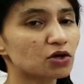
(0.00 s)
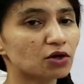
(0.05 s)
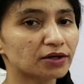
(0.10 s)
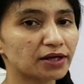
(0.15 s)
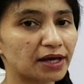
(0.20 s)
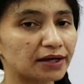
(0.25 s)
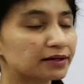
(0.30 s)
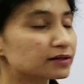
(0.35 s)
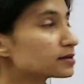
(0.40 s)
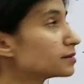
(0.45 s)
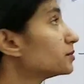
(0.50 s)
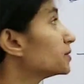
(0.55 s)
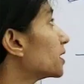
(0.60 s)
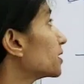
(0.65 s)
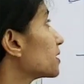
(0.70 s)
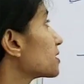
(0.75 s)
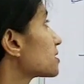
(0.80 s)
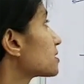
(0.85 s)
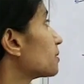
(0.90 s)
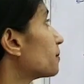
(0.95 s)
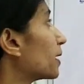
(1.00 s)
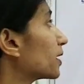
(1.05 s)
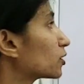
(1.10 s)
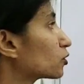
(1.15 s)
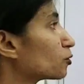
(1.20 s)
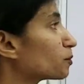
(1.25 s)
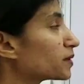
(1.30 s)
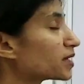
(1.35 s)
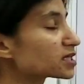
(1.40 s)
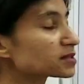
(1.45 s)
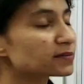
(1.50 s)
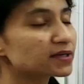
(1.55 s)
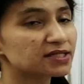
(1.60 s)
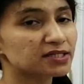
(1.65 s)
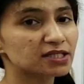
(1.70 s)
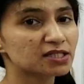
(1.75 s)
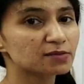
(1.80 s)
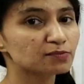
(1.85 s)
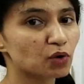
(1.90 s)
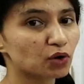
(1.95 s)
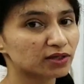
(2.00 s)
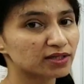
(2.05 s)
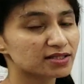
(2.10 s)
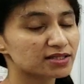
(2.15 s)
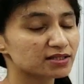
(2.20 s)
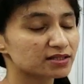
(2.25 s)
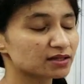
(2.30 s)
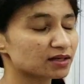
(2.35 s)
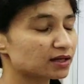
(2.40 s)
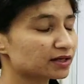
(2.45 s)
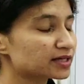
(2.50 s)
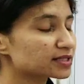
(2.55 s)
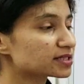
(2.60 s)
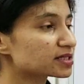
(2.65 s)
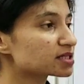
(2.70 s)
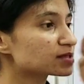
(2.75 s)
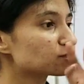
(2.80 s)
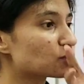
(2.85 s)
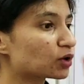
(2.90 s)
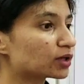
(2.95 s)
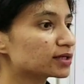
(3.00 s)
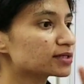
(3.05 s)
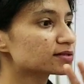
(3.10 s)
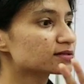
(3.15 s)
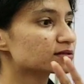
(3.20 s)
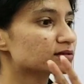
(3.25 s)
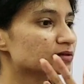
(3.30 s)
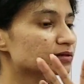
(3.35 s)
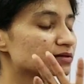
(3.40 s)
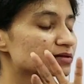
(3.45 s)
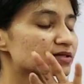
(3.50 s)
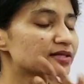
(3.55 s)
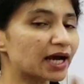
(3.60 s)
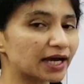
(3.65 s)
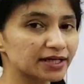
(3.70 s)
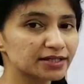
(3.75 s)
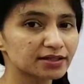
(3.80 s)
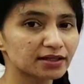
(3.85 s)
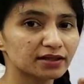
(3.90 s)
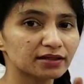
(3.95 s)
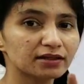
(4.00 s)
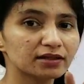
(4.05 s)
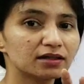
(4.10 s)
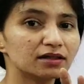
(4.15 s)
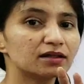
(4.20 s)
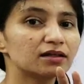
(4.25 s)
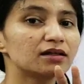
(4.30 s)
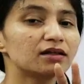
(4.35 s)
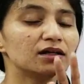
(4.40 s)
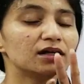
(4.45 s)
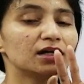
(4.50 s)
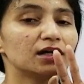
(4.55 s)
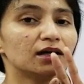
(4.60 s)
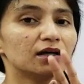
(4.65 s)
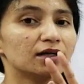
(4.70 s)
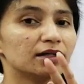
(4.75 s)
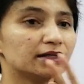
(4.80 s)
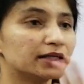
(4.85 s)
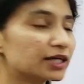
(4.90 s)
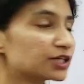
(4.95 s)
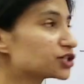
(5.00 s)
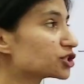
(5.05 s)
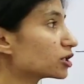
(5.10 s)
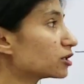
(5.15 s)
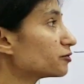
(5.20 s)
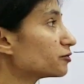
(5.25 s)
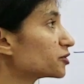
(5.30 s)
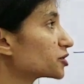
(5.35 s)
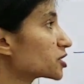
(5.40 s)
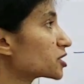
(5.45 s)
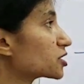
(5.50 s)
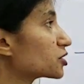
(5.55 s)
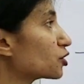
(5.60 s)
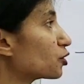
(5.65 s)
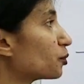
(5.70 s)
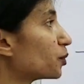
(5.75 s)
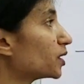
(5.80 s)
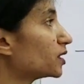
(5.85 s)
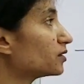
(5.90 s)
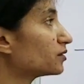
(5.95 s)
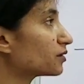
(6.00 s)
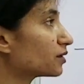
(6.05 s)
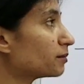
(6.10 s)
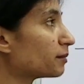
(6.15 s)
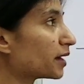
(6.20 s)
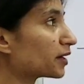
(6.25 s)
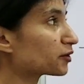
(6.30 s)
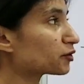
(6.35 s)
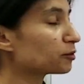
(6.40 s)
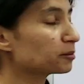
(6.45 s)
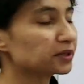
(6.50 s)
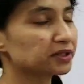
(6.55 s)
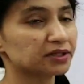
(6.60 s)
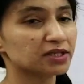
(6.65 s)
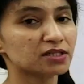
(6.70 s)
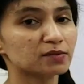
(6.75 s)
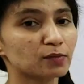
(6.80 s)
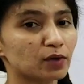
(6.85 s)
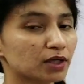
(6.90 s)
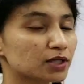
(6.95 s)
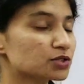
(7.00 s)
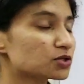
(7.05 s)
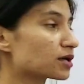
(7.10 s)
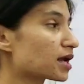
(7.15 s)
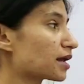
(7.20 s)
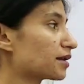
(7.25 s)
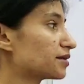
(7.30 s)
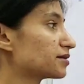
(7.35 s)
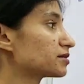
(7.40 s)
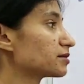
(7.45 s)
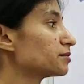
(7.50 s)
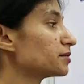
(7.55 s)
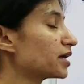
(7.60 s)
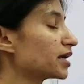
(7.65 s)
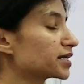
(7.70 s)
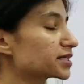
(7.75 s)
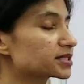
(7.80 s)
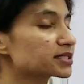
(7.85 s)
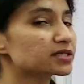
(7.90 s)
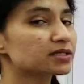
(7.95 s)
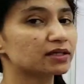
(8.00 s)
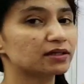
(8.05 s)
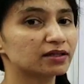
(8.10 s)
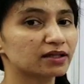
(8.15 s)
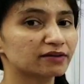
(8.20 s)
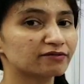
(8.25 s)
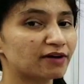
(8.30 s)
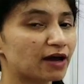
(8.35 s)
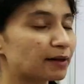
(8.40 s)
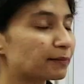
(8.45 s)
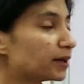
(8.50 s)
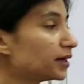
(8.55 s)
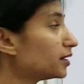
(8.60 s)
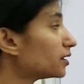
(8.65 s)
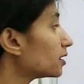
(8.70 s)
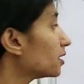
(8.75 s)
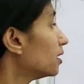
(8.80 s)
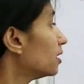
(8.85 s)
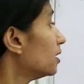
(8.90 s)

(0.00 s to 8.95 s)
organism, that is the mycoplasma has the smallest, it has the smallest size in the nature, which is 0.3 micrometer, smallest organism exists in the environment.